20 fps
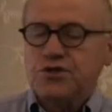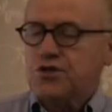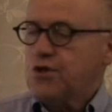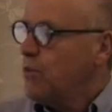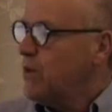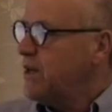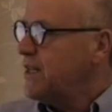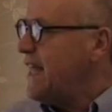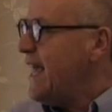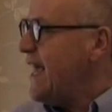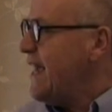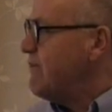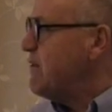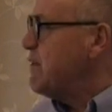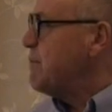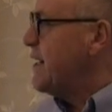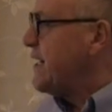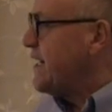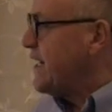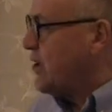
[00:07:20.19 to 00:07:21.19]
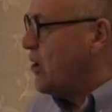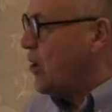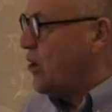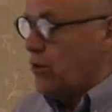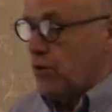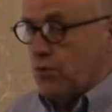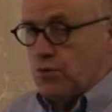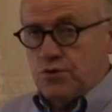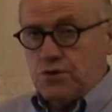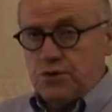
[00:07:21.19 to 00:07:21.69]
The one everybody
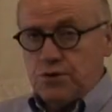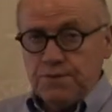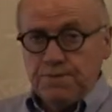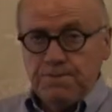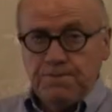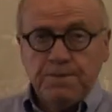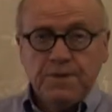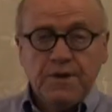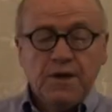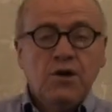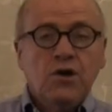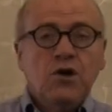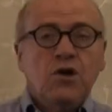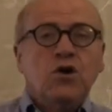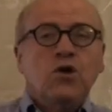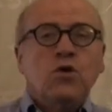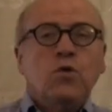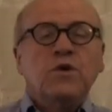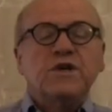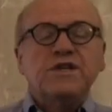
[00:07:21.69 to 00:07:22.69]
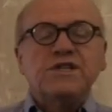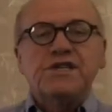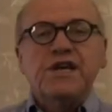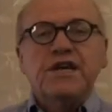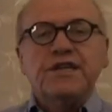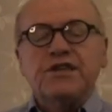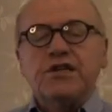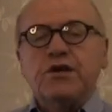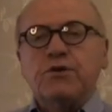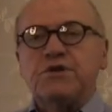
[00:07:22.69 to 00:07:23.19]
knows was
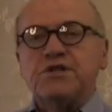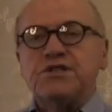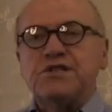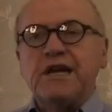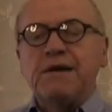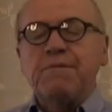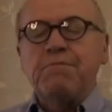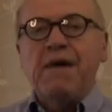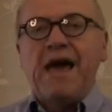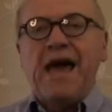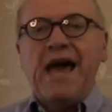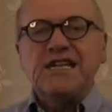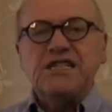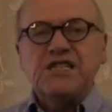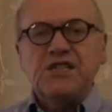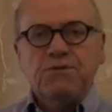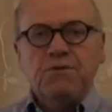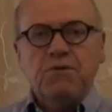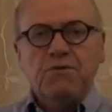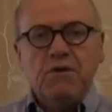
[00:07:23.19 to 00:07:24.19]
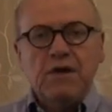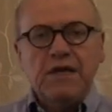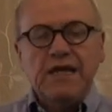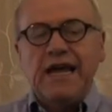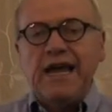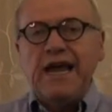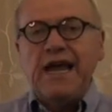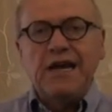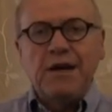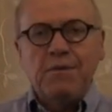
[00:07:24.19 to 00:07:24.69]
that there is a maximum,
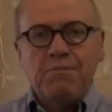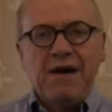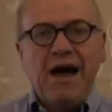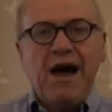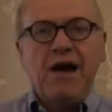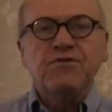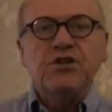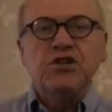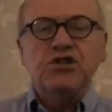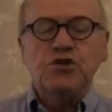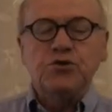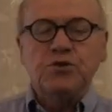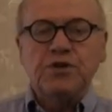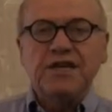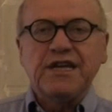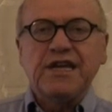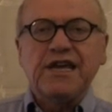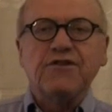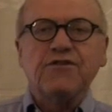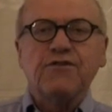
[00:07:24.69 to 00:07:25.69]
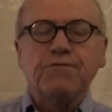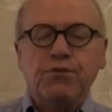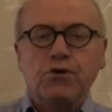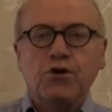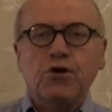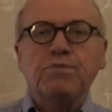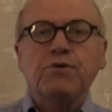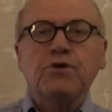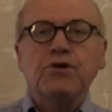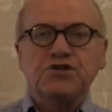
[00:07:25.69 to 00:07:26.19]
an amount that you can give
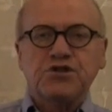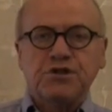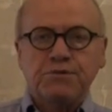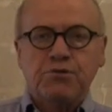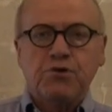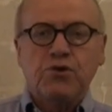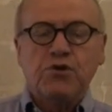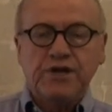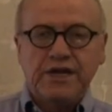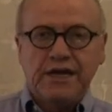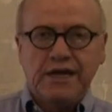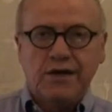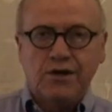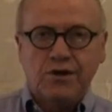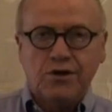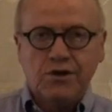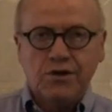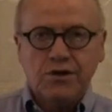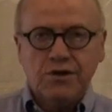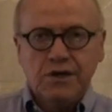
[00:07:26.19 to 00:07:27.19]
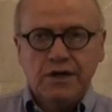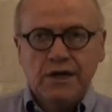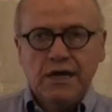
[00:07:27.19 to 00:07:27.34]
per person per year,